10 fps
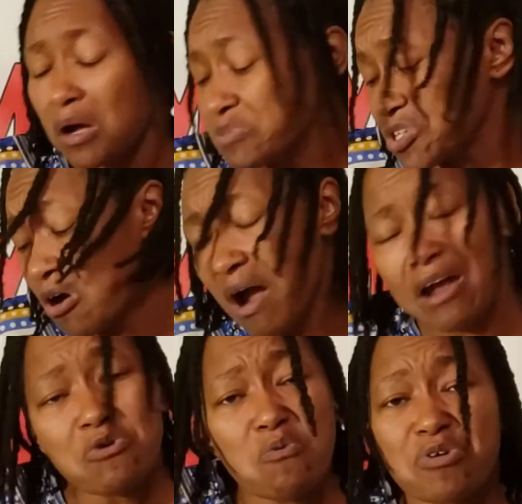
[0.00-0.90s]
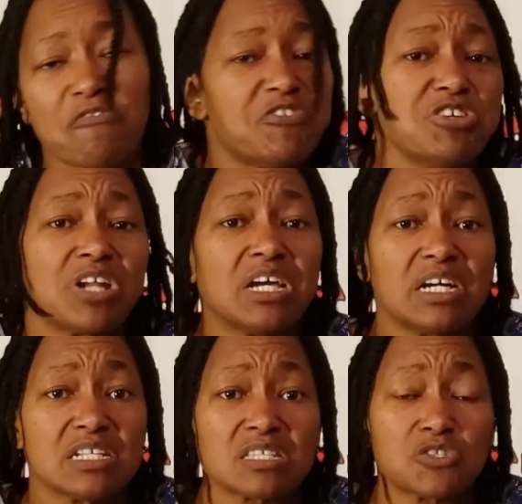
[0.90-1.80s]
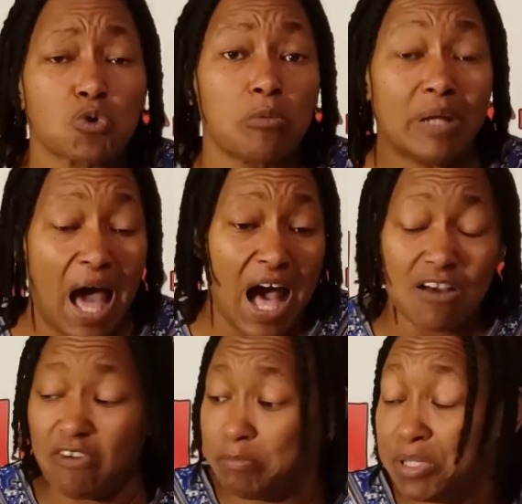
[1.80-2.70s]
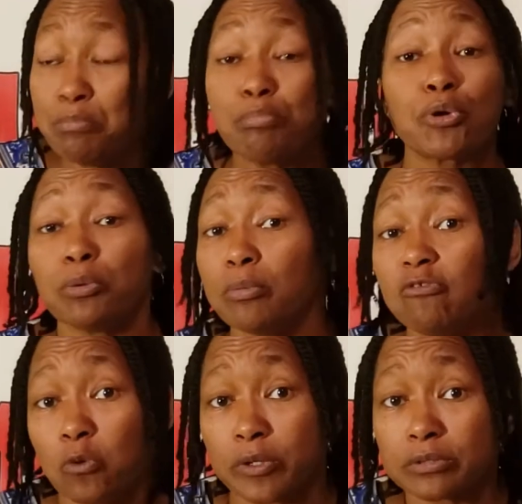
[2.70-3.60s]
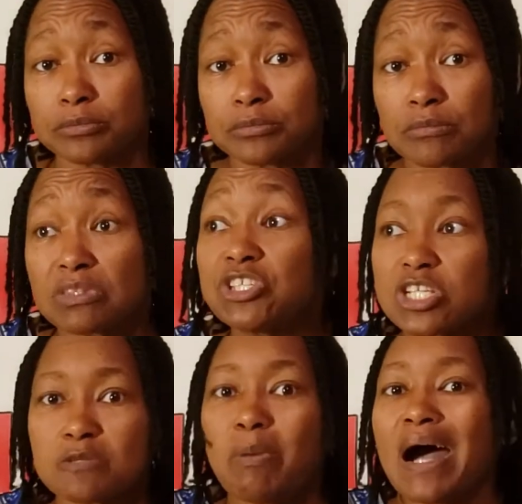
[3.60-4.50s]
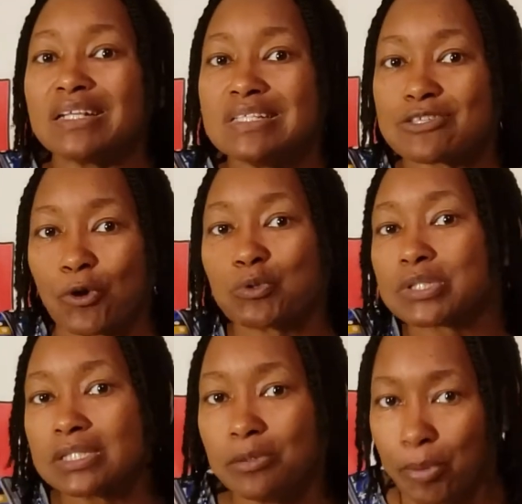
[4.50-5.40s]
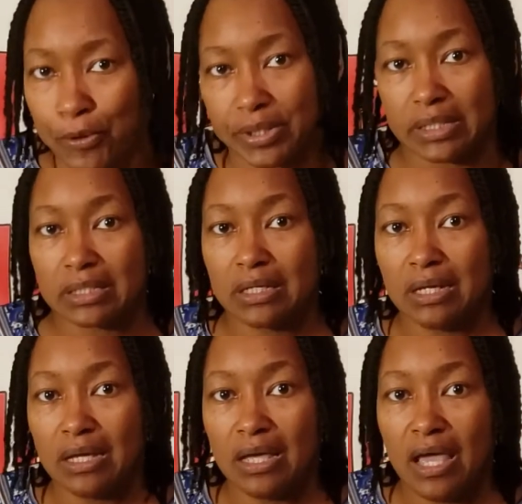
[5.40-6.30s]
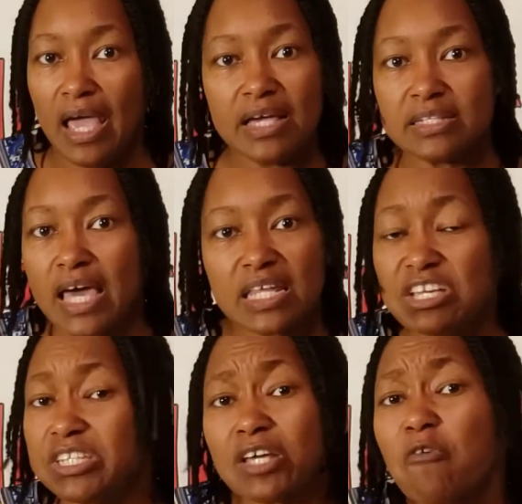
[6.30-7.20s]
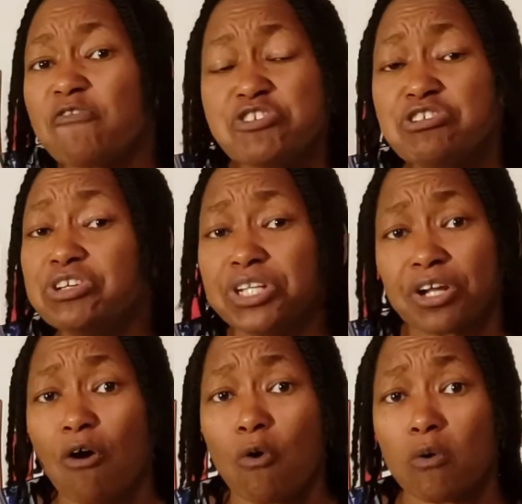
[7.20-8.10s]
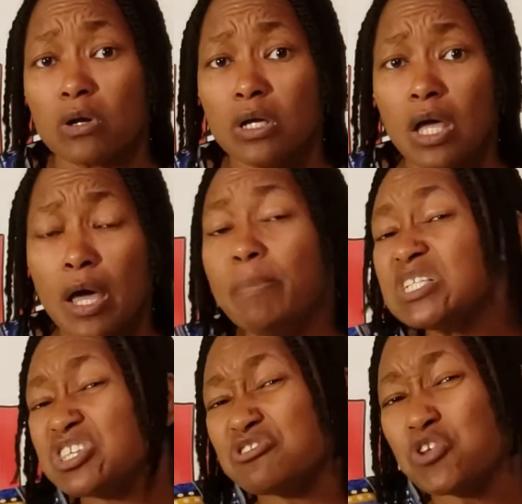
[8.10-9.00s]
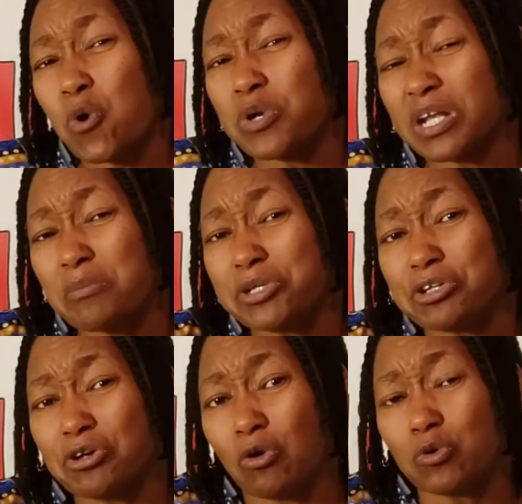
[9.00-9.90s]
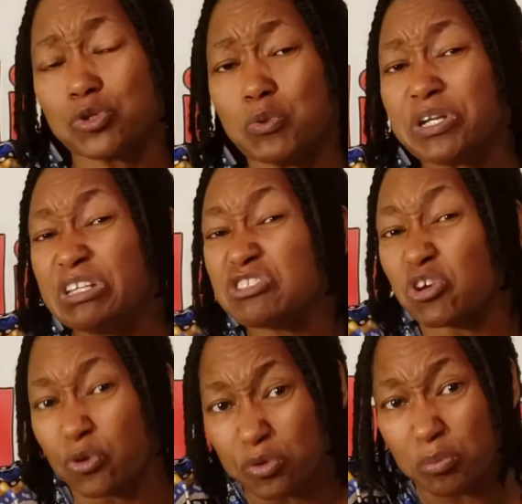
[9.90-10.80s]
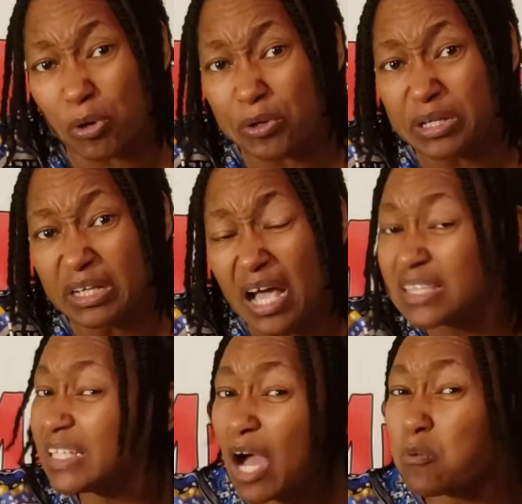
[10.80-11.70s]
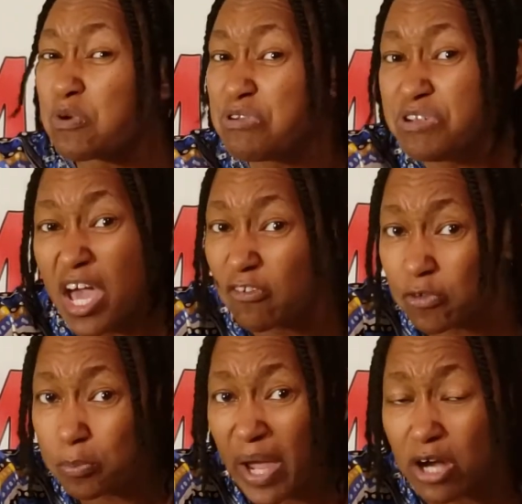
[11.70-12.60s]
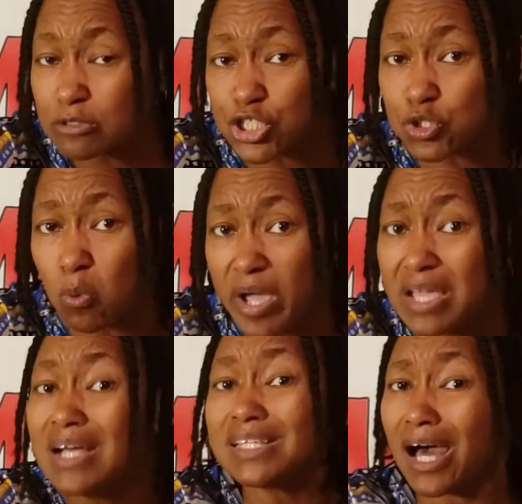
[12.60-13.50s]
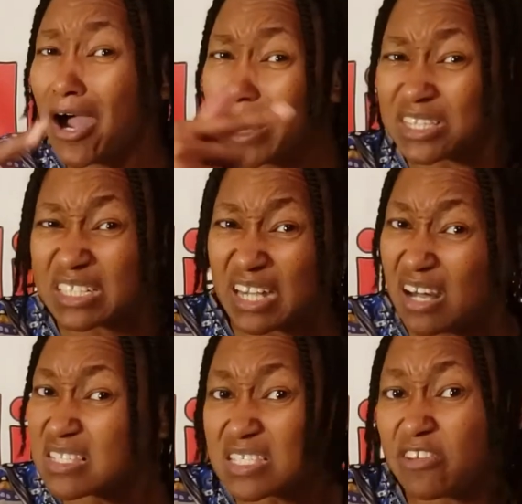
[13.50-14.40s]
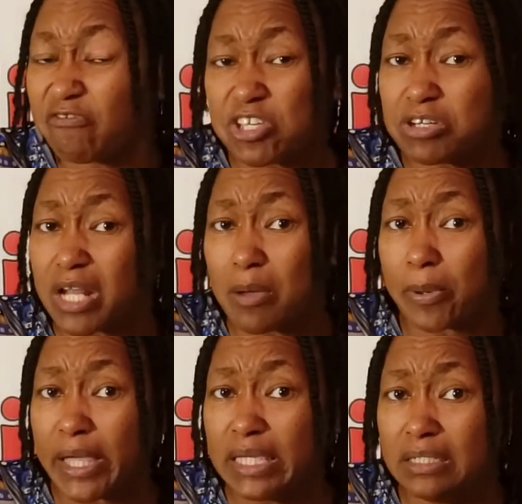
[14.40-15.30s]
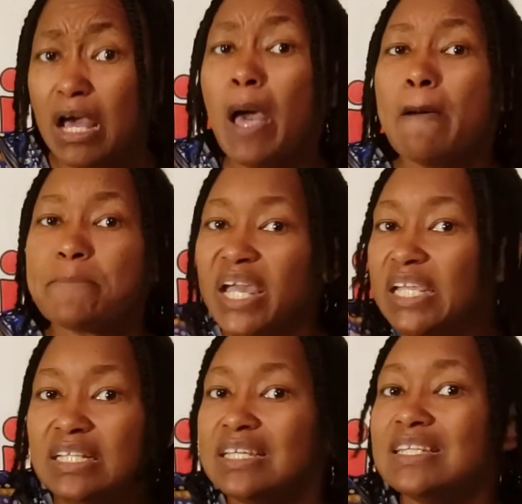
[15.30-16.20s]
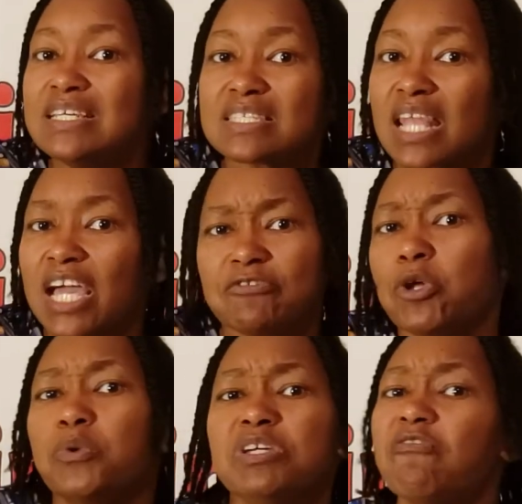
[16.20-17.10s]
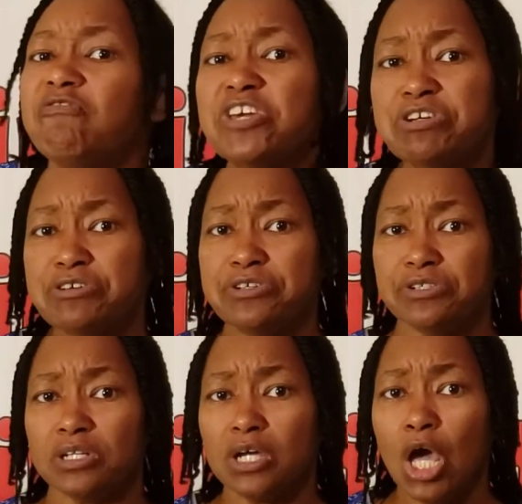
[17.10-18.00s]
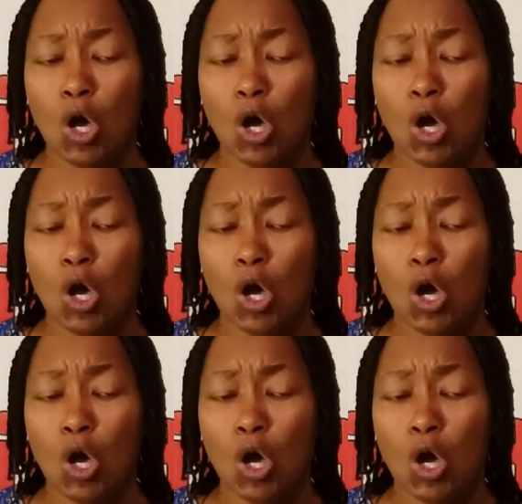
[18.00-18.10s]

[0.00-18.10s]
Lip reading: I'm sorry, I don't want to feel that constant torment. I've been burnt before just by this earthly burning. And that don't feel good at all. But to know that I'm going to go through an eternal burning, that I will never perish away, that I have to constantly feel that pain. Pain in this life don't even feel good.